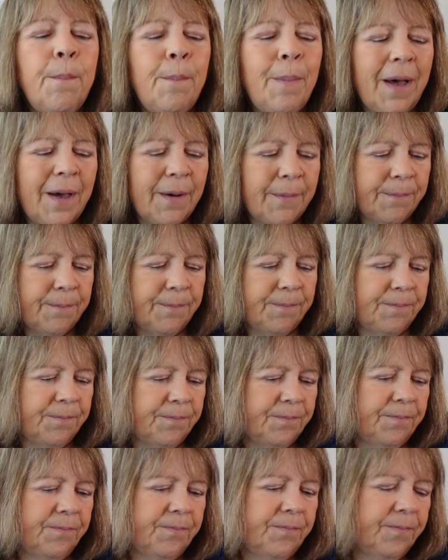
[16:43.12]
But
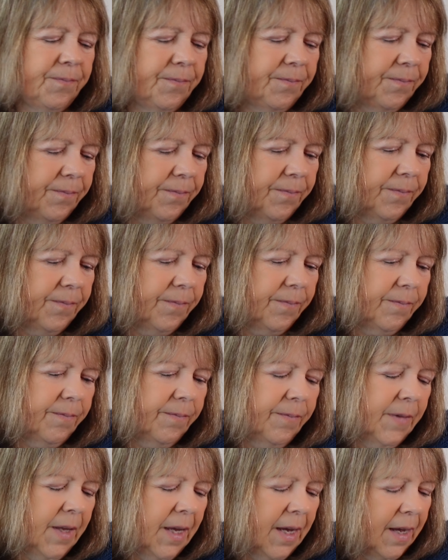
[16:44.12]

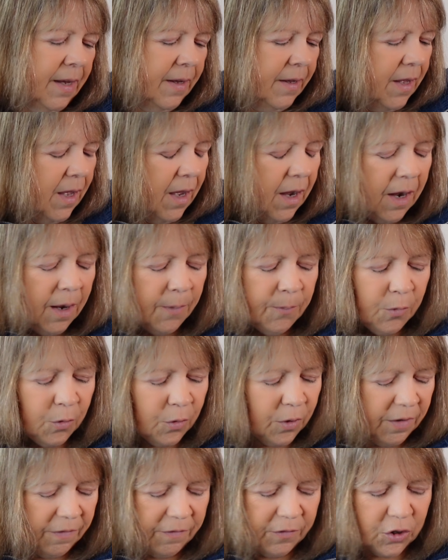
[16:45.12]
yeah, I'm
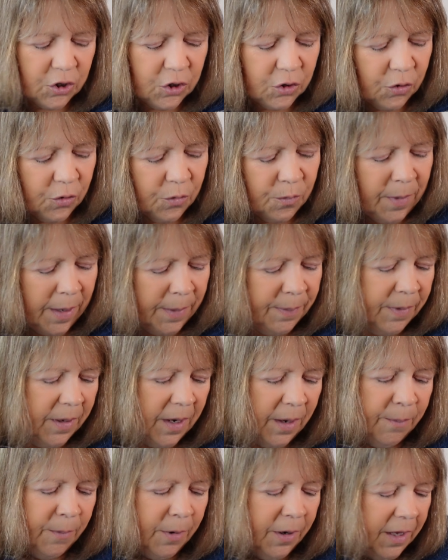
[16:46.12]
not even sure. Maybe
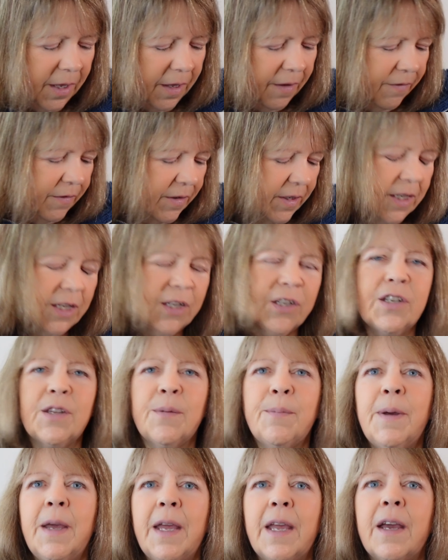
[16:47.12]
I might even ditch the
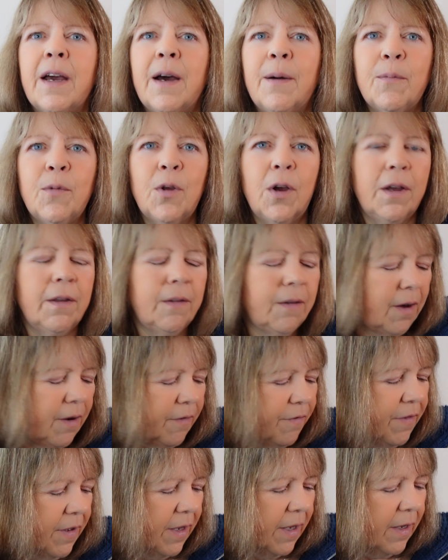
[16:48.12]
pink. I'm not
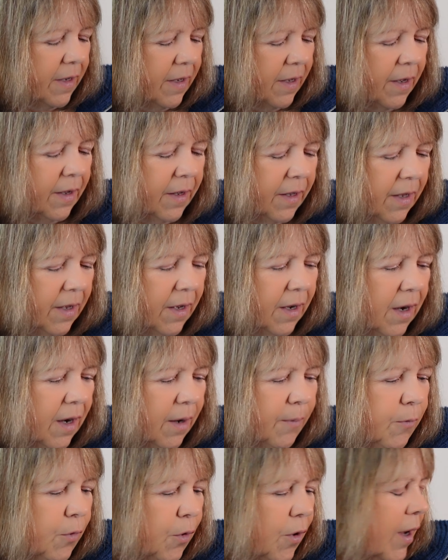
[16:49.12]

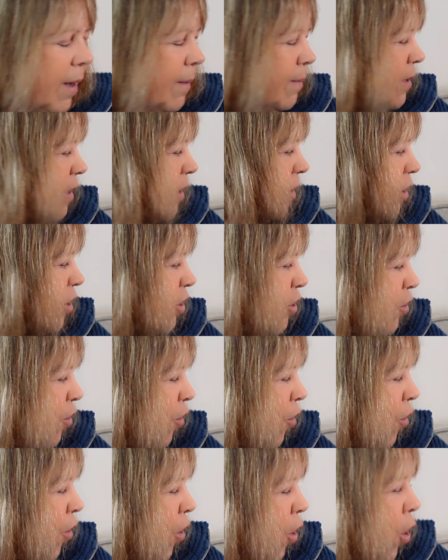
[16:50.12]
absolutely
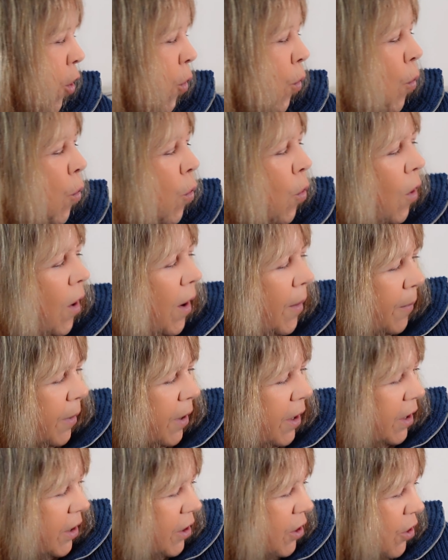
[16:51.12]
sure what I'm
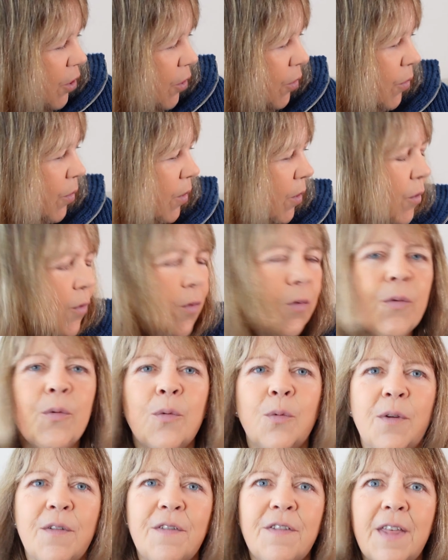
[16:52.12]
going to do
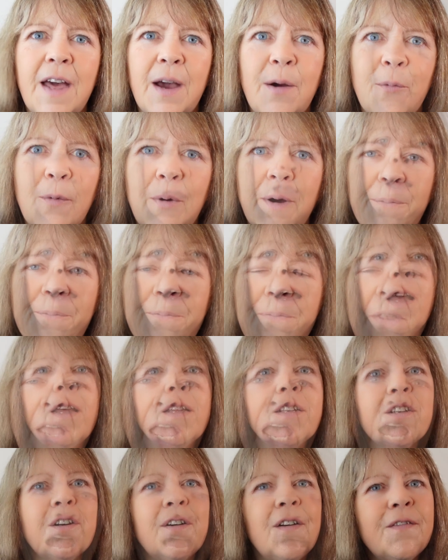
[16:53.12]
with that one.
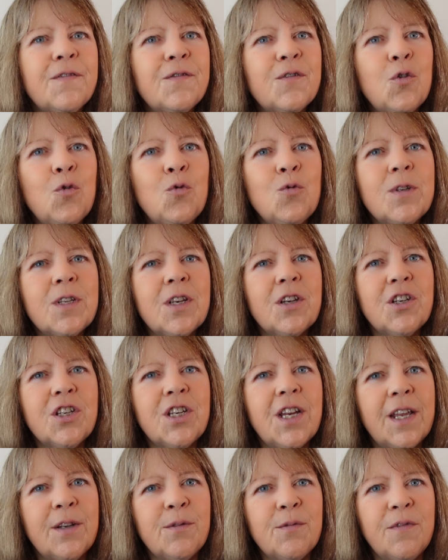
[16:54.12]
So I've also
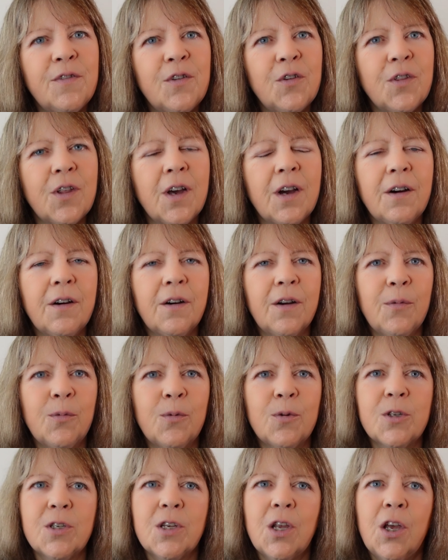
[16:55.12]
shared with you that I
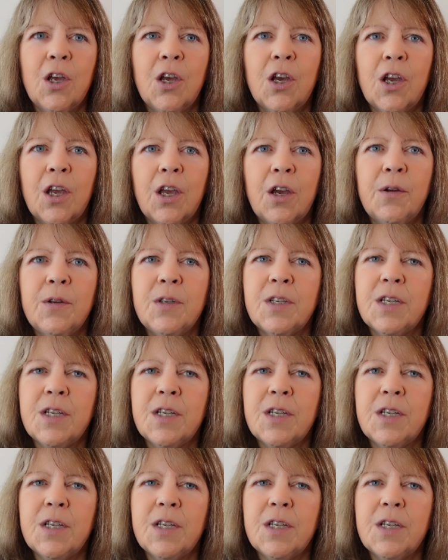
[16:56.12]
was going